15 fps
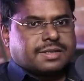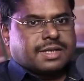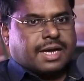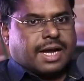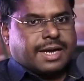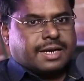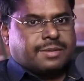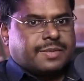the
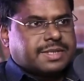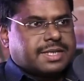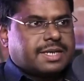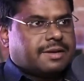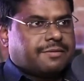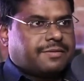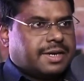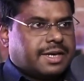higher budget
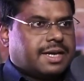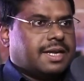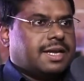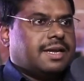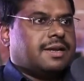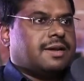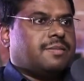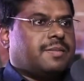
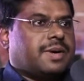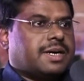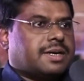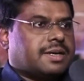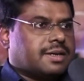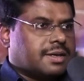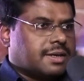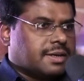definitely. But
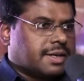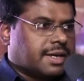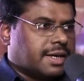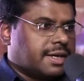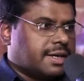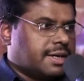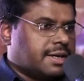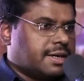uh,
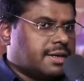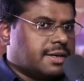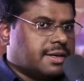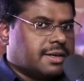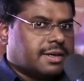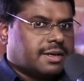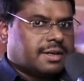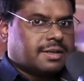here,
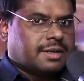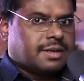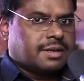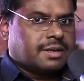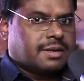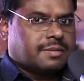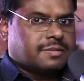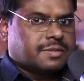uh,
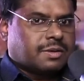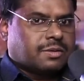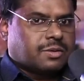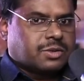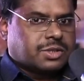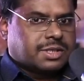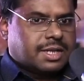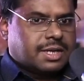the, the
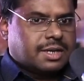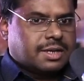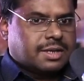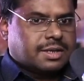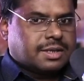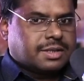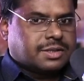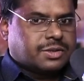crucial
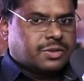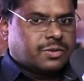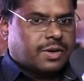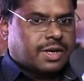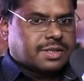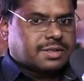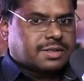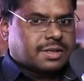issue
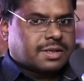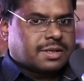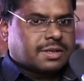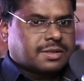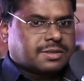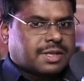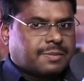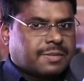was
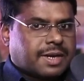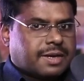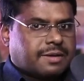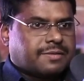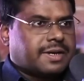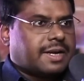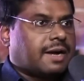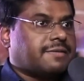uh, some kind
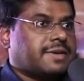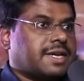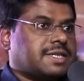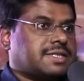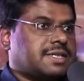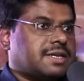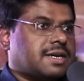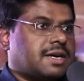of a
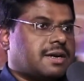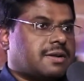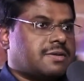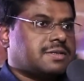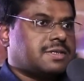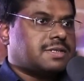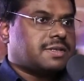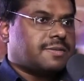navigation control
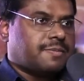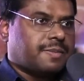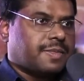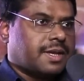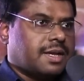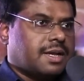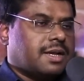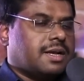system.
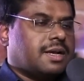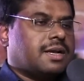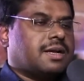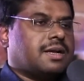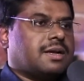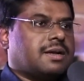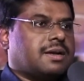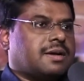
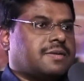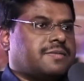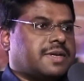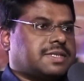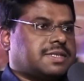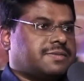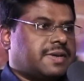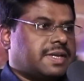Uh,
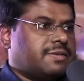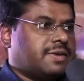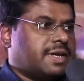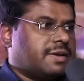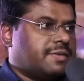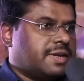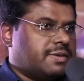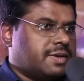which when
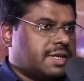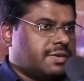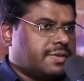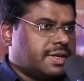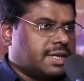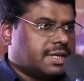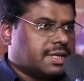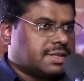we, when we,
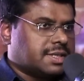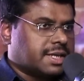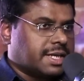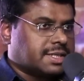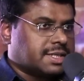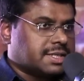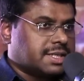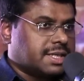when it is
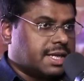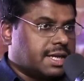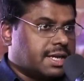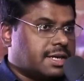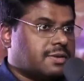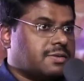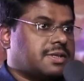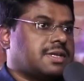reaches near
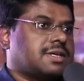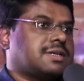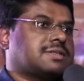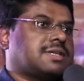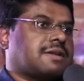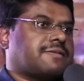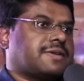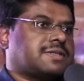to the
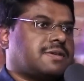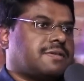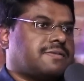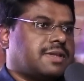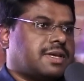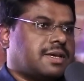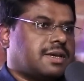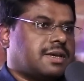surface of
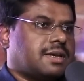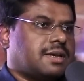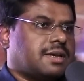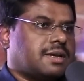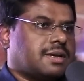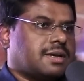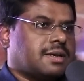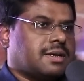
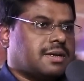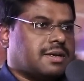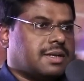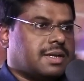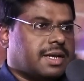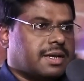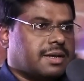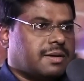the uh,
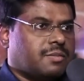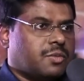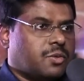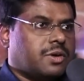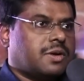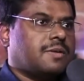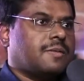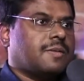like
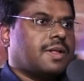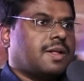moon,